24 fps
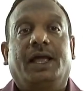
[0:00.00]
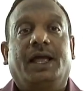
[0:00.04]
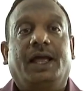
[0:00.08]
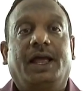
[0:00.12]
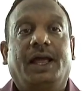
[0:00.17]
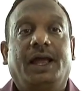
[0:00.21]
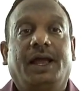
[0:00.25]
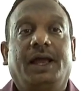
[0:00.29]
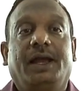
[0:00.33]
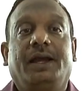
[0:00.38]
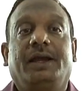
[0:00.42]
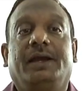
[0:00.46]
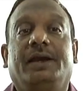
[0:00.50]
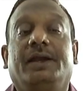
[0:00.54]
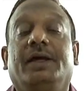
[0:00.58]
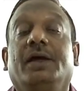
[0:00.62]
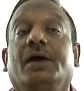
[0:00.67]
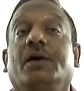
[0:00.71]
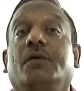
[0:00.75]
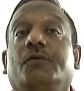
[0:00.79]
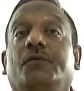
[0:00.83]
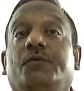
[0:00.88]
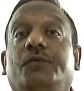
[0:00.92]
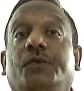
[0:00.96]
and
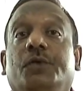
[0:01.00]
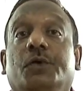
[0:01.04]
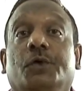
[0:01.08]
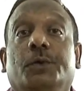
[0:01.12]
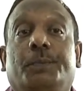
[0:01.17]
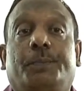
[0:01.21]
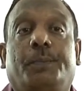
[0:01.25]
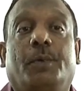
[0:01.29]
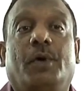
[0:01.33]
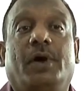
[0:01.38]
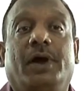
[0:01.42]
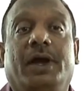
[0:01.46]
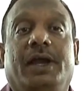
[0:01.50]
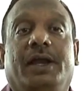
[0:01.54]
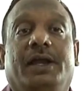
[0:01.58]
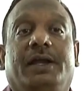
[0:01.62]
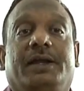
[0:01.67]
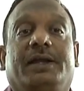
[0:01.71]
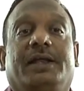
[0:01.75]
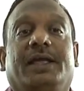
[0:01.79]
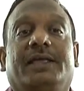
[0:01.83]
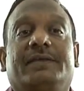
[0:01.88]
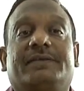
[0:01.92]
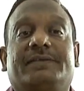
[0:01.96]

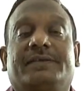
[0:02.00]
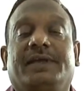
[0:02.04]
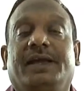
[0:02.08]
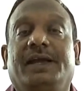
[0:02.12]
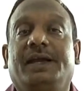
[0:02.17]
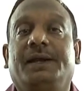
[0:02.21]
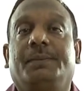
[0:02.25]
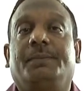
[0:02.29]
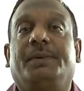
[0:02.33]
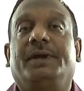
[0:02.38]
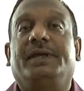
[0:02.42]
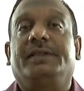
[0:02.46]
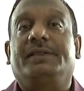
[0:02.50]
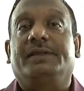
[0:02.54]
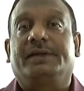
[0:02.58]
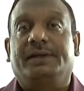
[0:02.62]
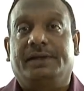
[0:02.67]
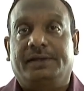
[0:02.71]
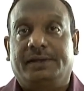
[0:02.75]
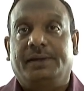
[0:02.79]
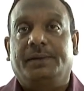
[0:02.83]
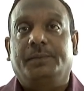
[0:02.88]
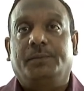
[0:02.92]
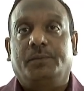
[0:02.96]
viewpoint assigned by
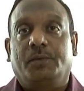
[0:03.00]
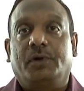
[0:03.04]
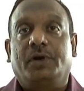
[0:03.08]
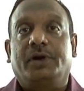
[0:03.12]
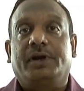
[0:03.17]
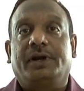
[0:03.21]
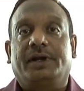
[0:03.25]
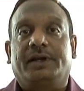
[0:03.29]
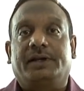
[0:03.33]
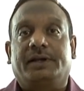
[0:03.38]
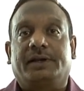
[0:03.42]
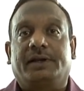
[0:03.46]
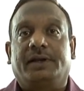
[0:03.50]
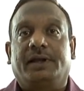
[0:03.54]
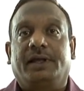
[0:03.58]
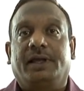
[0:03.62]
the moderator.